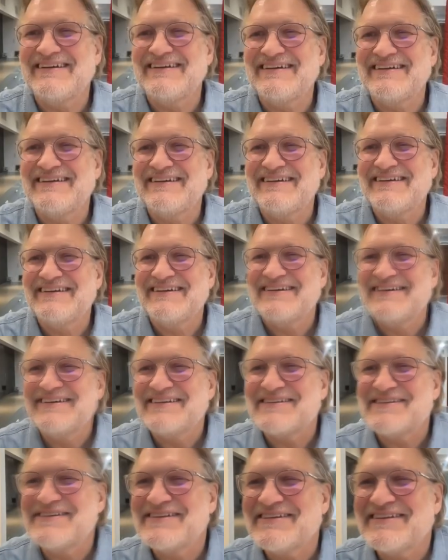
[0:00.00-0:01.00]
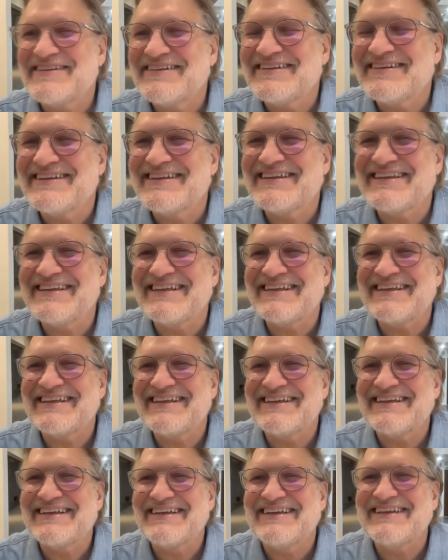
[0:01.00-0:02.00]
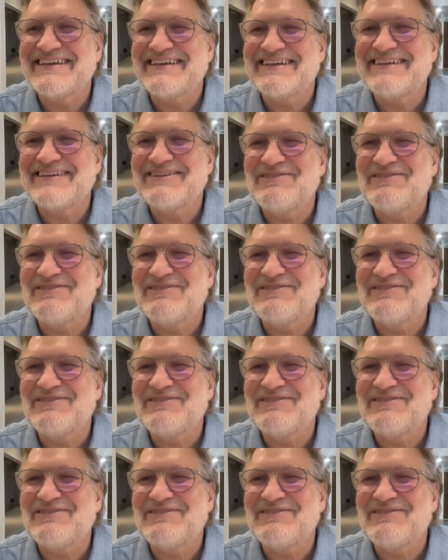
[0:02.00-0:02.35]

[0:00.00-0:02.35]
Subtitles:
This person isn't speaking.